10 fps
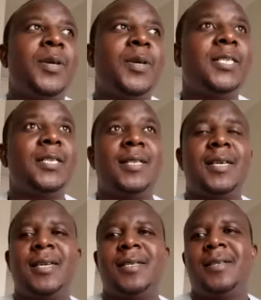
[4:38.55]
You mentioned
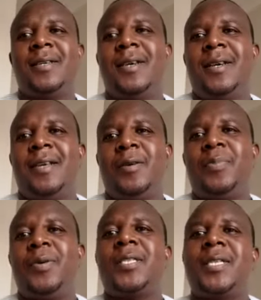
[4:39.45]
that your
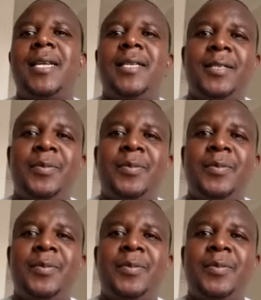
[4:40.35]
personality